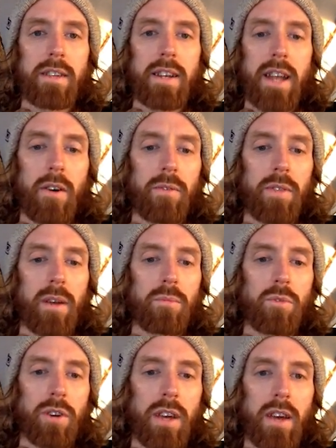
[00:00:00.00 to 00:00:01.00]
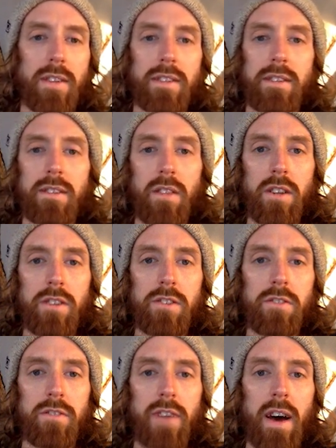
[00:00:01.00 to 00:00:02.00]
And now that I'm looking at this, it's a little too
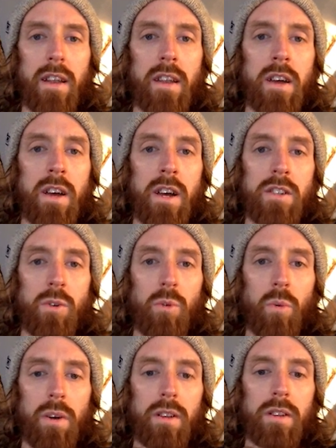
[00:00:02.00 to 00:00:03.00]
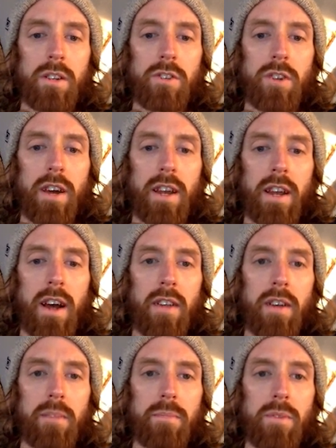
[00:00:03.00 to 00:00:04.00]
fat, so we want to click, drag, and
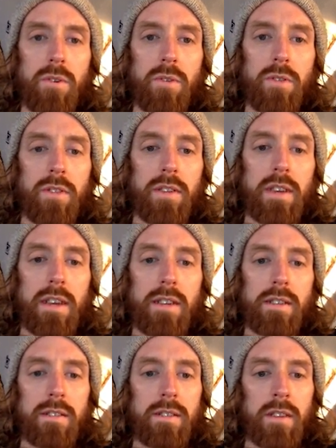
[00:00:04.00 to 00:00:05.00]
highlight both of these